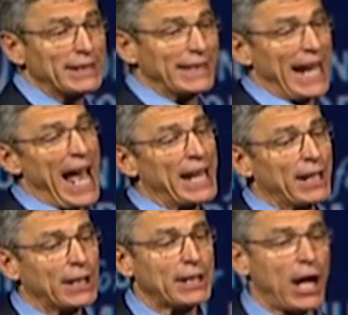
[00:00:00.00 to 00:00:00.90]
and
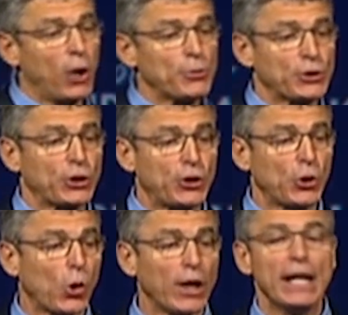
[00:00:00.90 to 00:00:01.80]
Canada to help
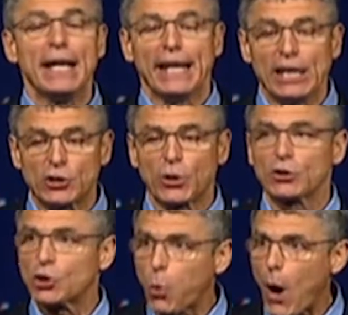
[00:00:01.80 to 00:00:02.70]
secure
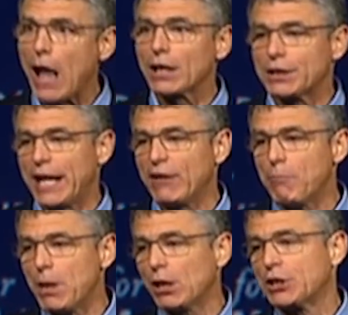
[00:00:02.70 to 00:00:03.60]
Israel's qualitative
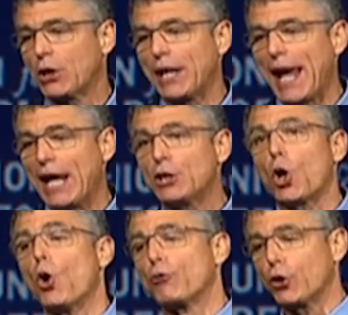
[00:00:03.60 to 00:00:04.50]
military edge
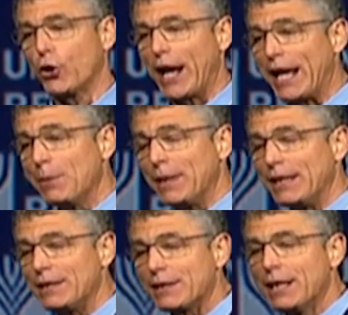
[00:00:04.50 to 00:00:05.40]
over her
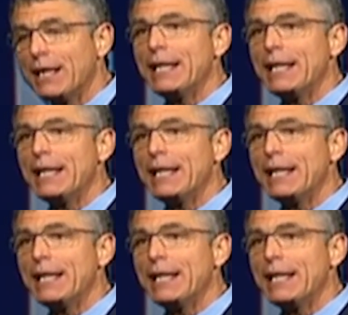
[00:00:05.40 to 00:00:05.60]
enemies,